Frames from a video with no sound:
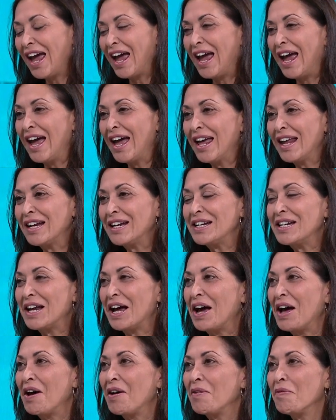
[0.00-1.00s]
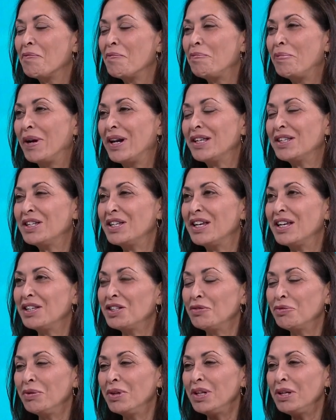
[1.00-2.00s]
and uh, but it's
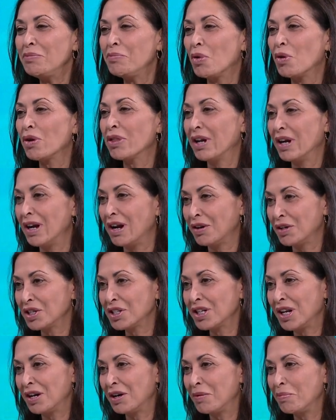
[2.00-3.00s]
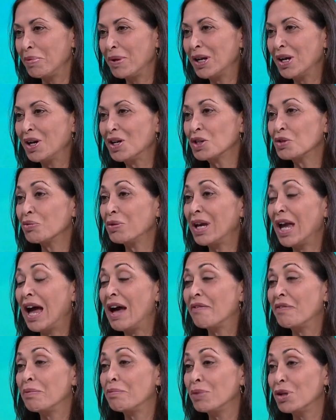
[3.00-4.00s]
it's really more than an art center because we
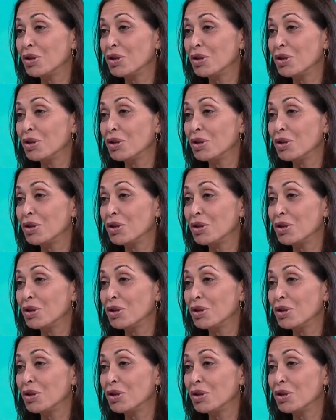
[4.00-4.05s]
have a